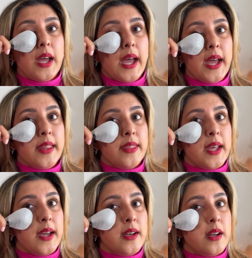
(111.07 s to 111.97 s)
and
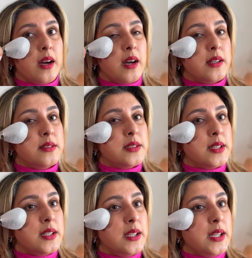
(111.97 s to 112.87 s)
then
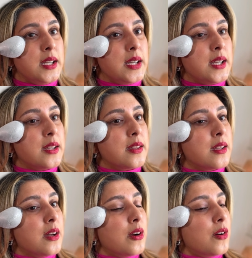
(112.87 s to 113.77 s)
underneath,
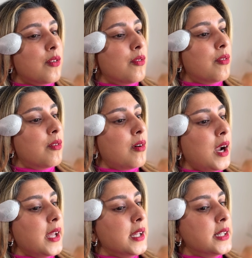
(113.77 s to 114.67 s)

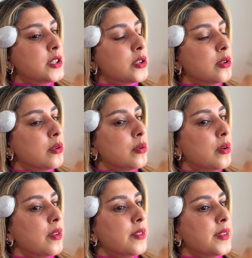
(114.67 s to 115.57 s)
right into
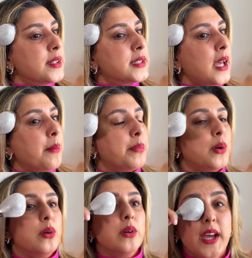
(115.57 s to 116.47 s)
the
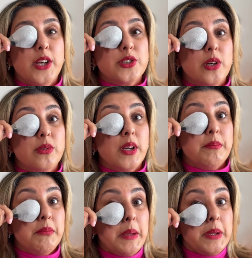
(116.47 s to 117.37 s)
temple. So
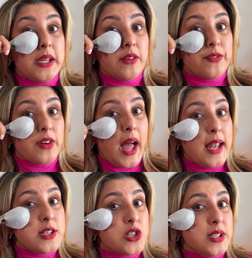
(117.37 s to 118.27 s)
maybe for
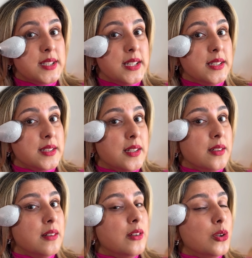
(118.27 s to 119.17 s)
allergy
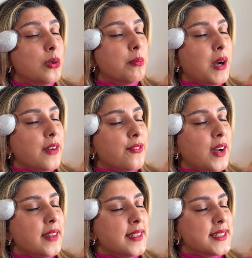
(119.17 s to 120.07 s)
season, you might
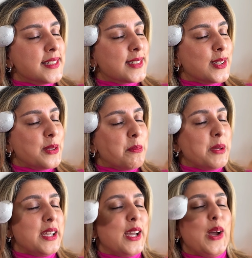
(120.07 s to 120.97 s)
find this is going to
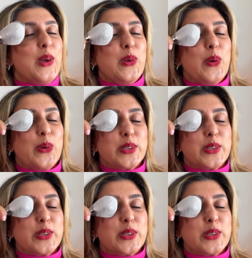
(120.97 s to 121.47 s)
be your